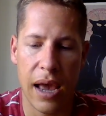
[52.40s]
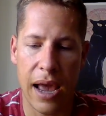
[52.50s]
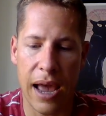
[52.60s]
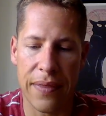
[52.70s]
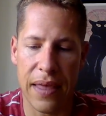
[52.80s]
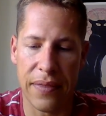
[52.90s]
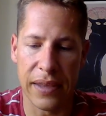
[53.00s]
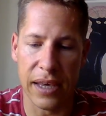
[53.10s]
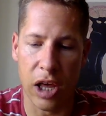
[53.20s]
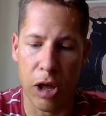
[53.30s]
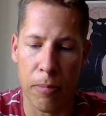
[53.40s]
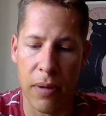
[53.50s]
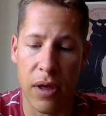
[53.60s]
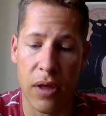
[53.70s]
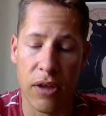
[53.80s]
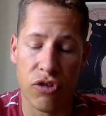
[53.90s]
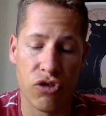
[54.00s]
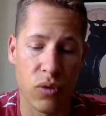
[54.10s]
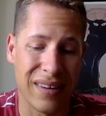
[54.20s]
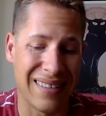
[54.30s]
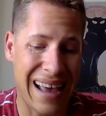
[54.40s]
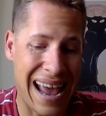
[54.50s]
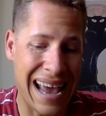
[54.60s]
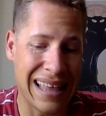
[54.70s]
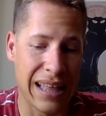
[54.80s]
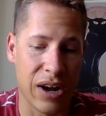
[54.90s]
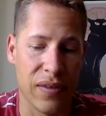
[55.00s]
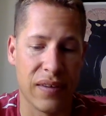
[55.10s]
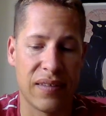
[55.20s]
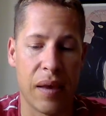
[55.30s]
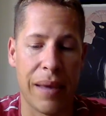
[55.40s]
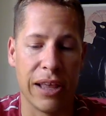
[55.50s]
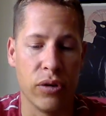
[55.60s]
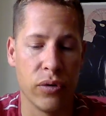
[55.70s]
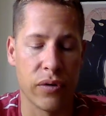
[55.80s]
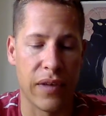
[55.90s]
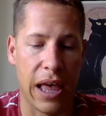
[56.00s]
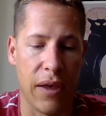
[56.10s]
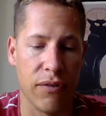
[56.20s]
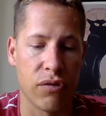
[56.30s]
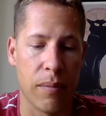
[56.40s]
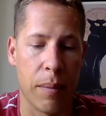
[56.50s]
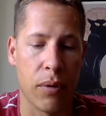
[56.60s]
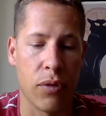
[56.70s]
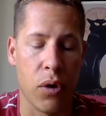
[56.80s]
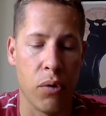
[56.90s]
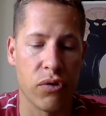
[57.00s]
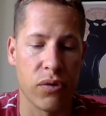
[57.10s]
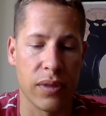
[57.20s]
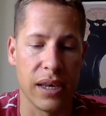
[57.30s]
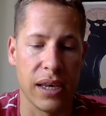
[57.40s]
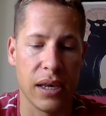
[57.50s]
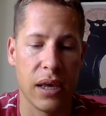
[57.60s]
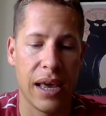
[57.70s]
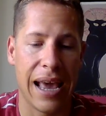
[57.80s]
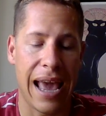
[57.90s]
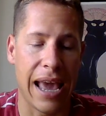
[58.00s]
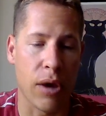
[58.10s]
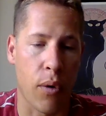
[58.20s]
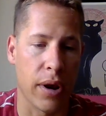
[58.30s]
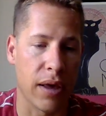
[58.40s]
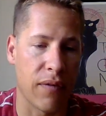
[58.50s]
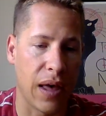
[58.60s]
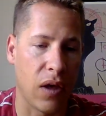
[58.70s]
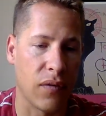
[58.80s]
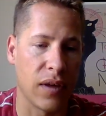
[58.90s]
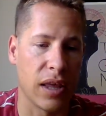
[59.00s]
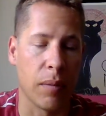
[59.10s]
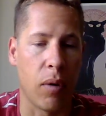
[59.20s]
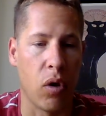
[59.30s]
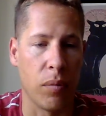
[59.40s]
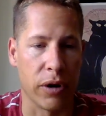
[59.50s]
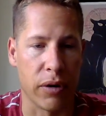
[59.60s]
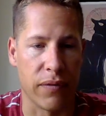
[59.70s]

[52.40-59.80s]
And then the choice A there, the semilunar valves, remember those are the aortic valve and the pulmonary